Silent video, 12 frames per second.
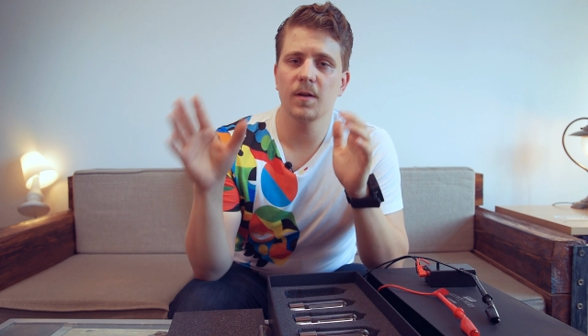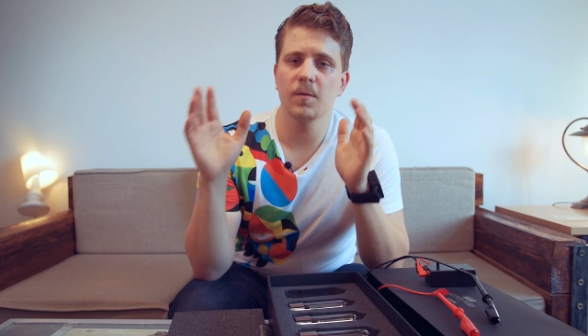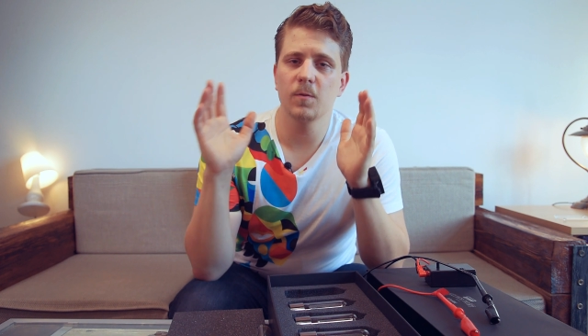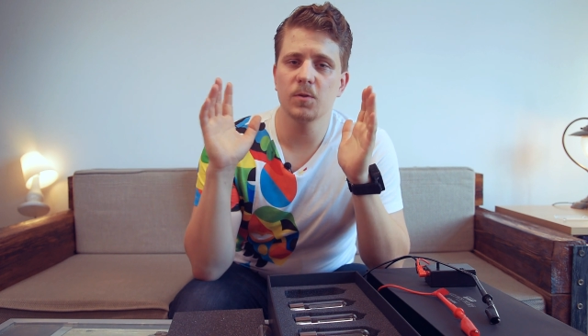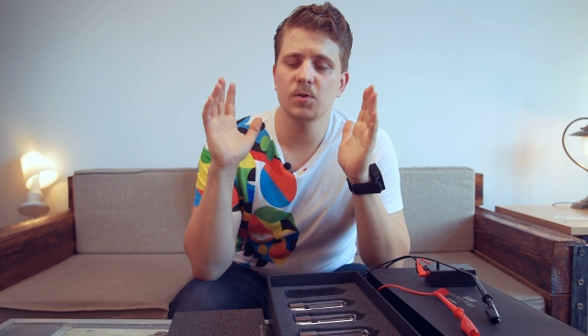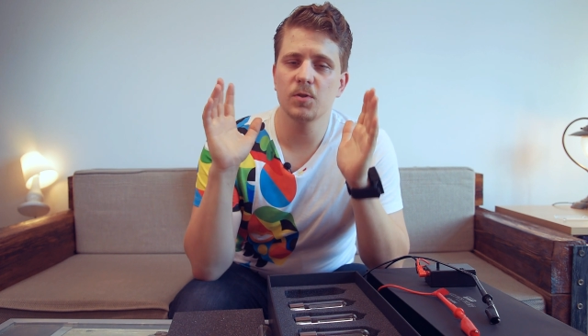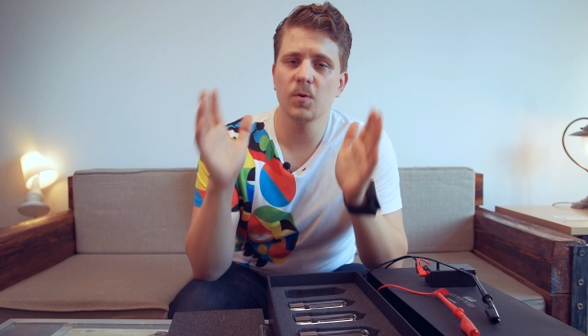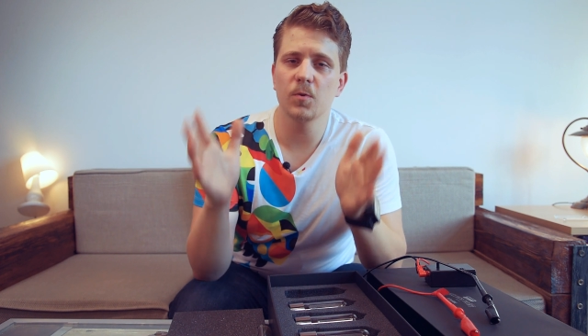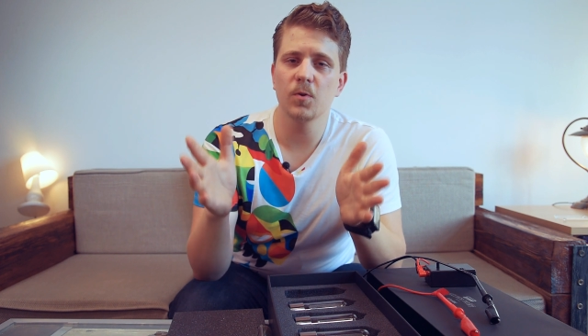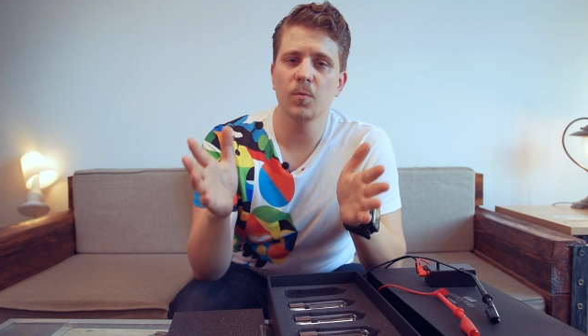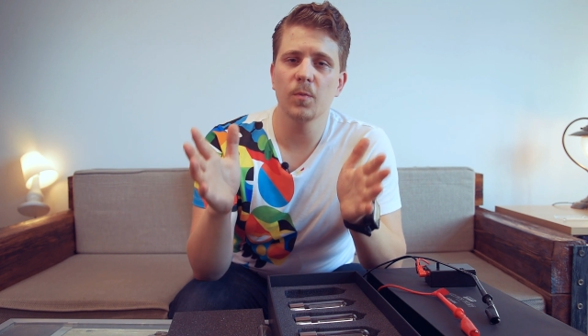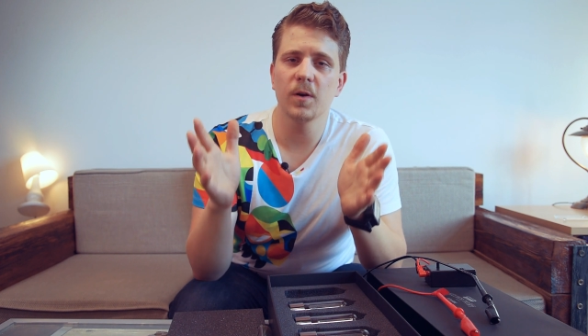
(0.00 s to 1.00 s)
I will show
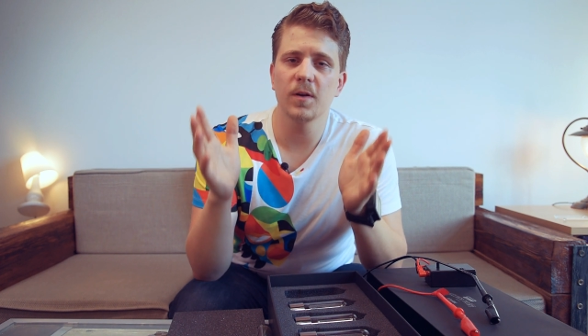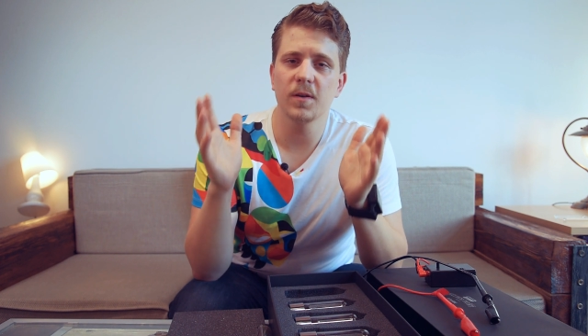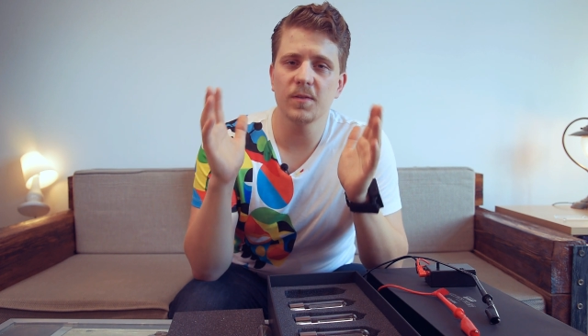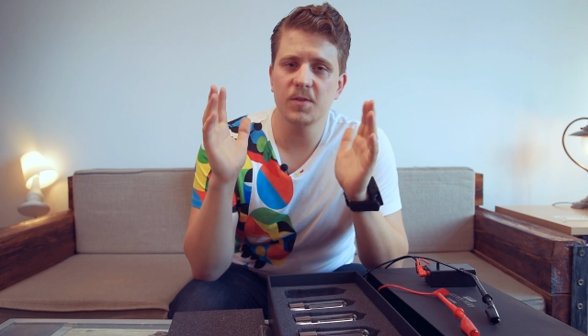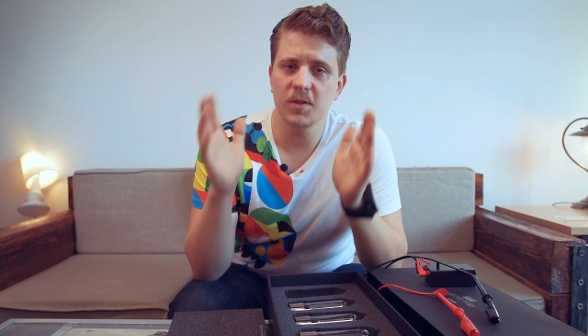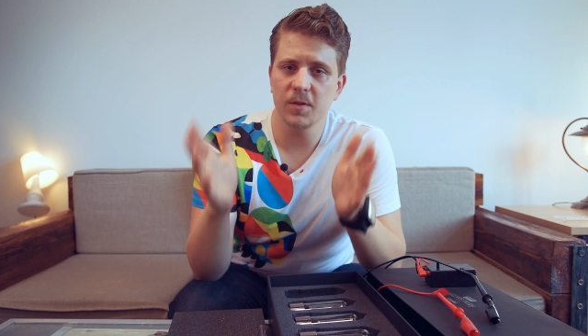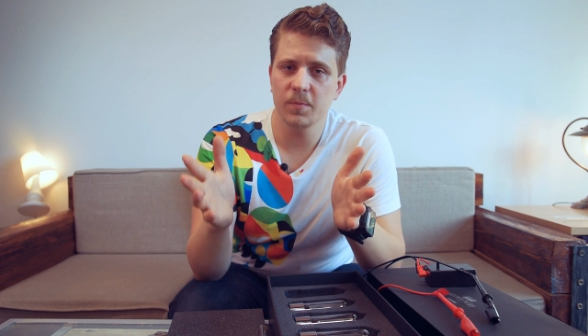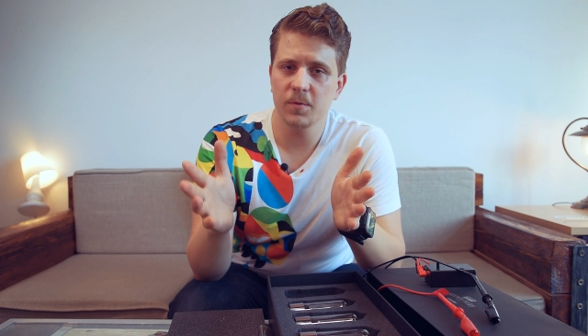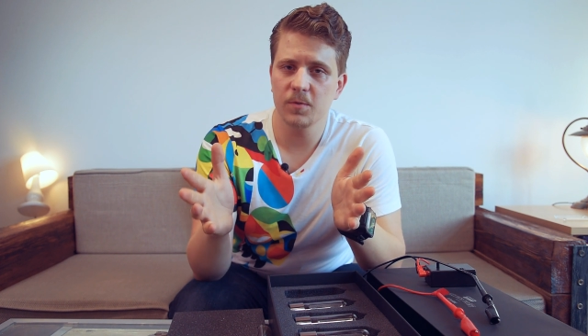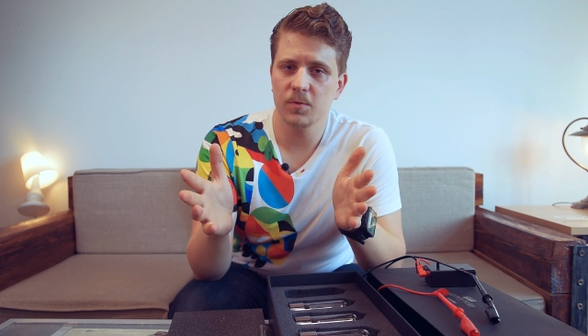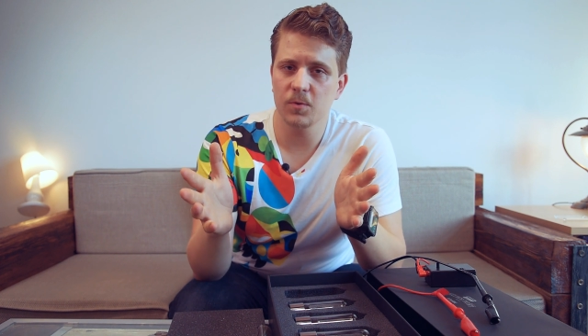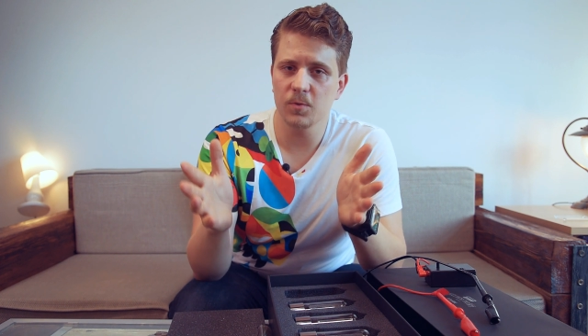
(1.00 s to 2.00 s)
you my trip
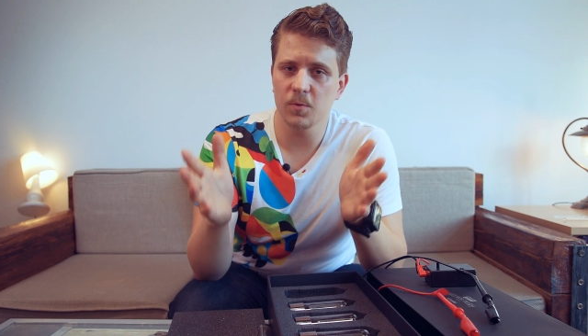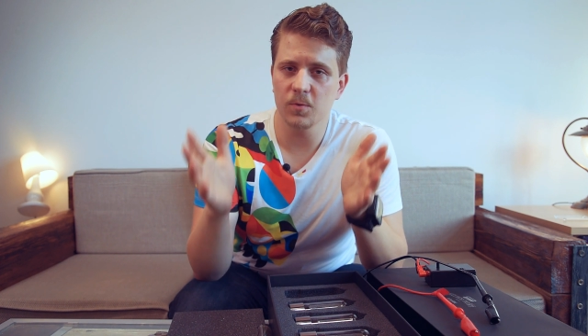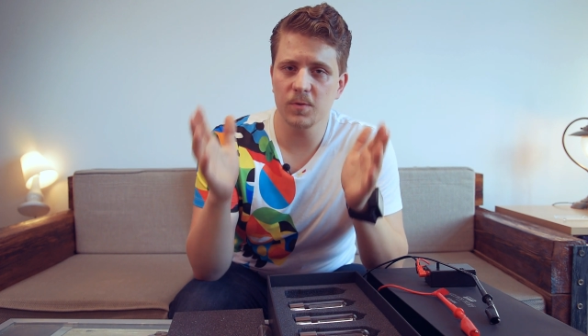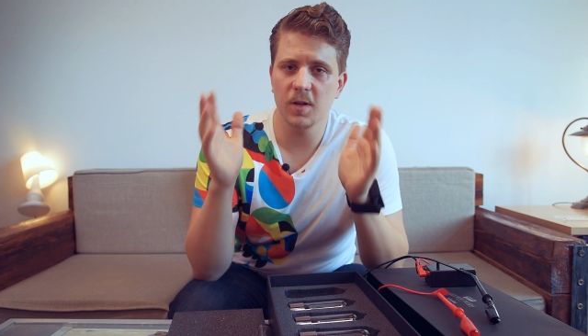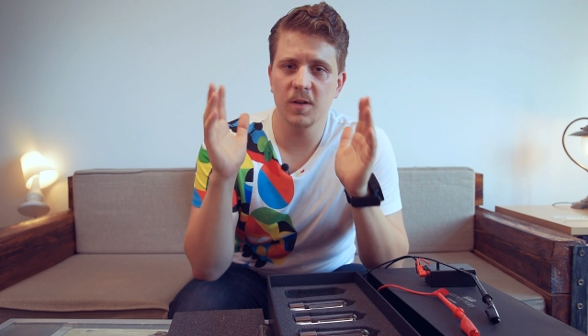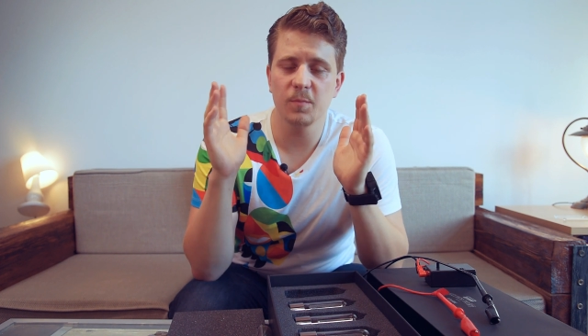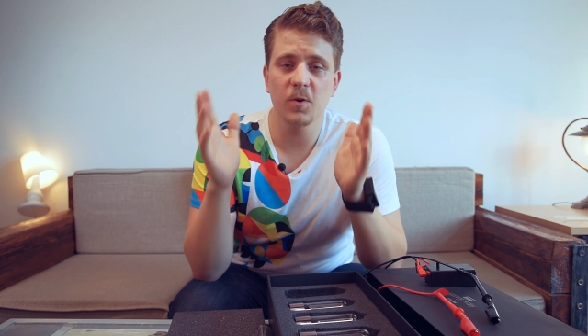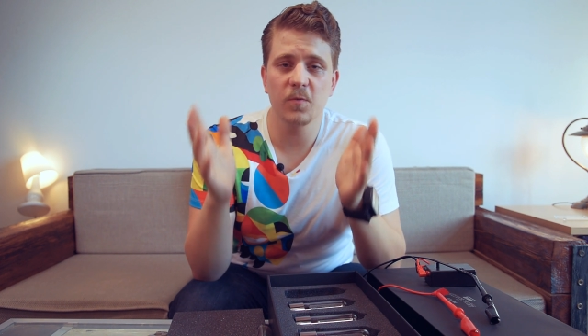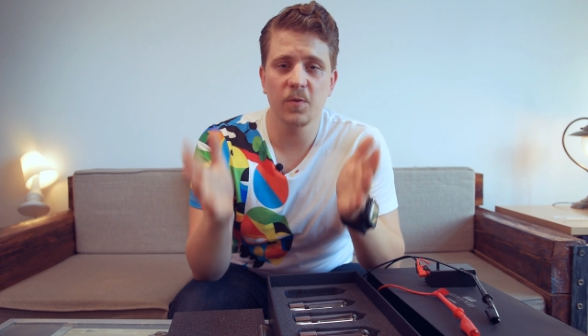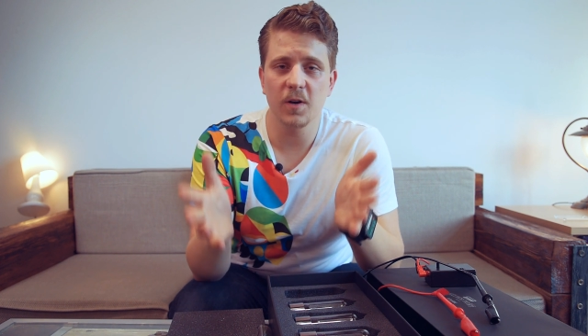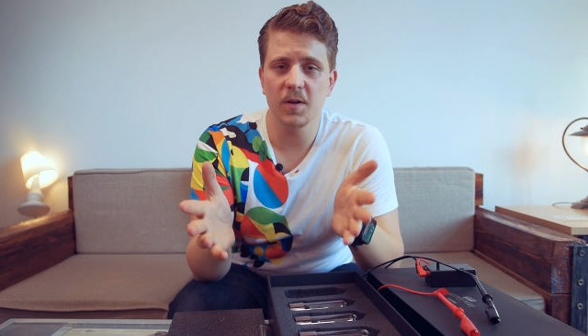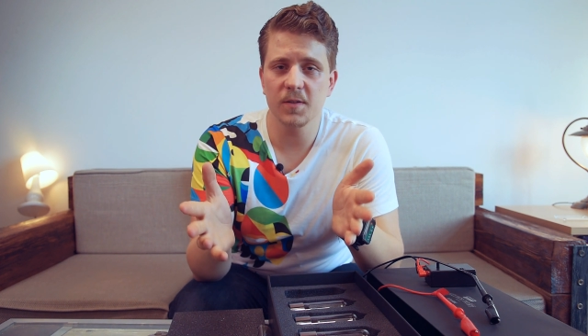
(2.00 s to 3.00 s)
to Dalibor
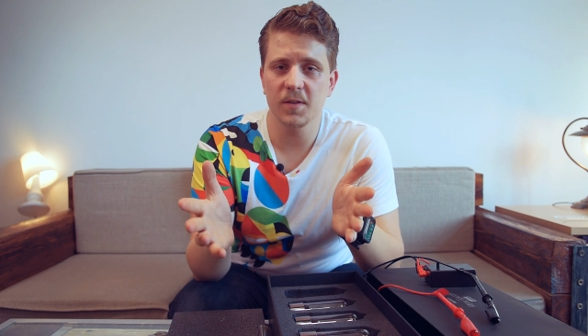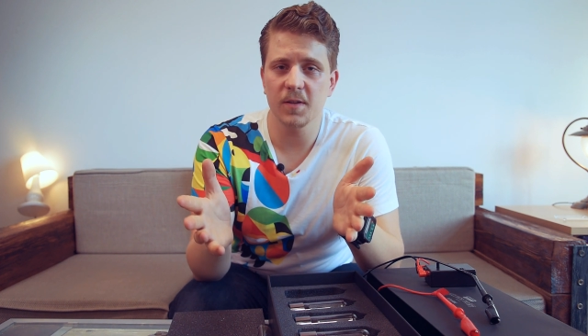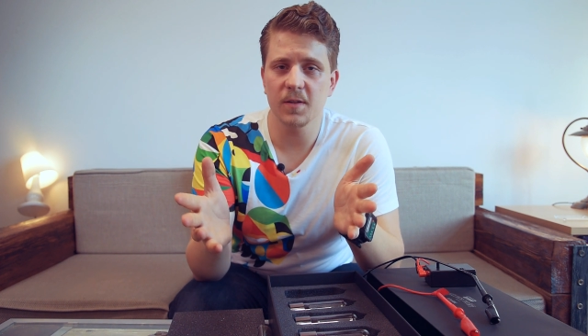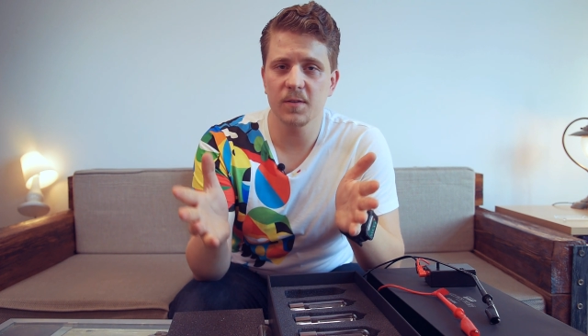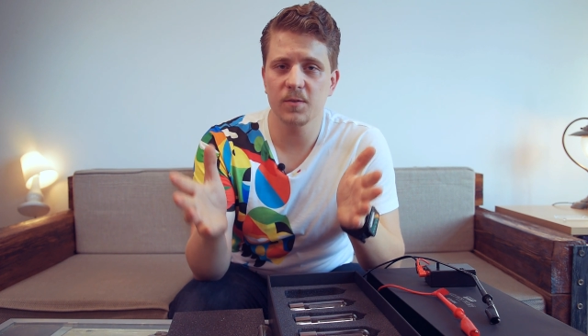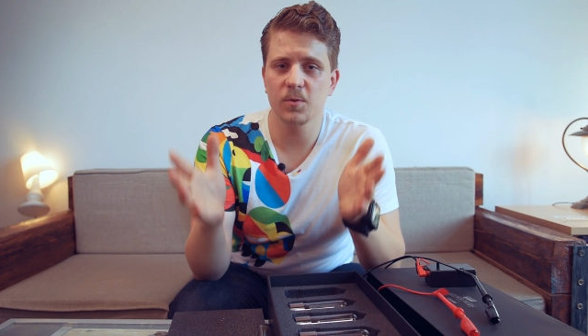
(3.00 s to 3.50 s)
Farny,